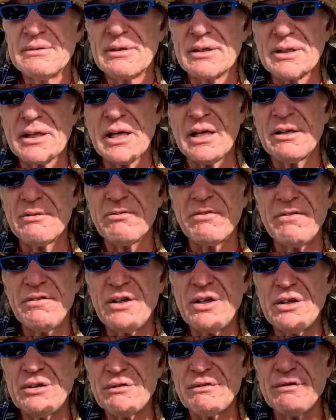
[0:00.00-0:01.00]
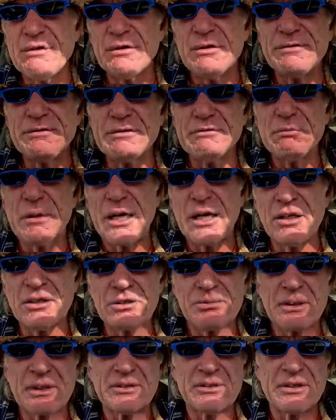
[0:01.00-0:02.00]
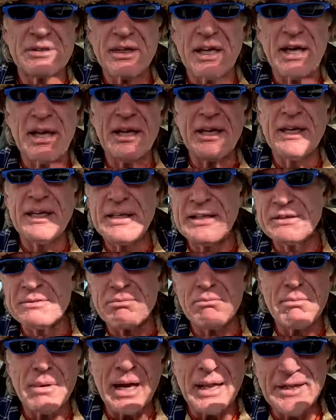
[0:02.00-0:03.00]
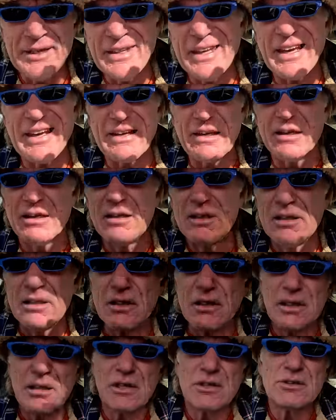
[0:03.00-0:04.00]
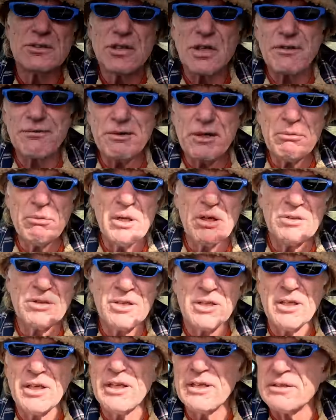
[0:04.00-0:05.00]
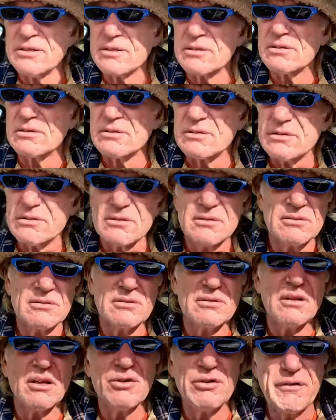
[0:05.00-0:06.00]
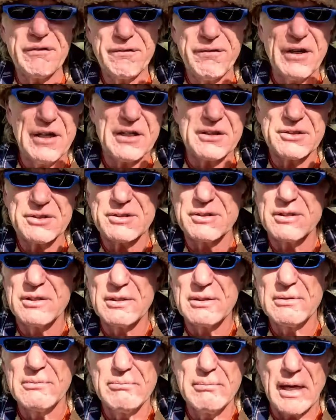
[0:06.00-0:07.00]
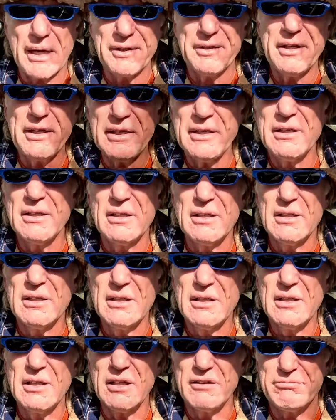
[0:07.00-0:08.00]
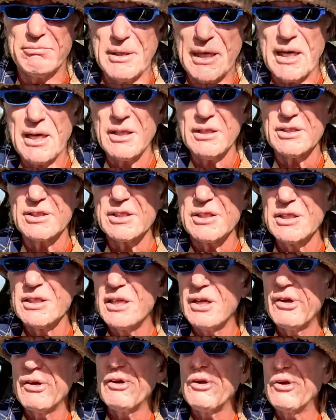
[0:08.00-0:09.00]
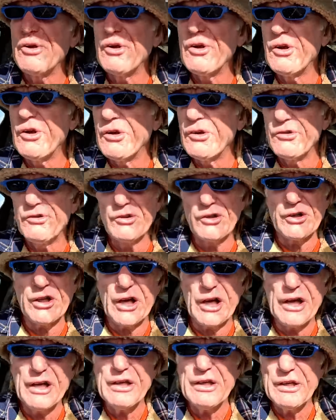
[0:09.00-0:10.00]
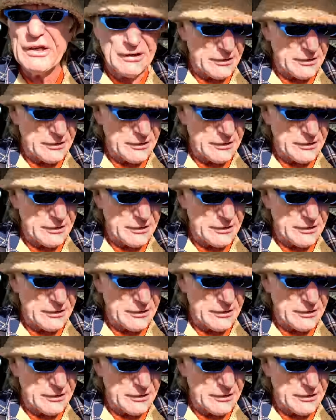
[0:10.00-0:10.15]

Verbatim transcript: I don't, 3rd, 4th of March, but today is Monday. So if you're watching this on the first Monday of March, today,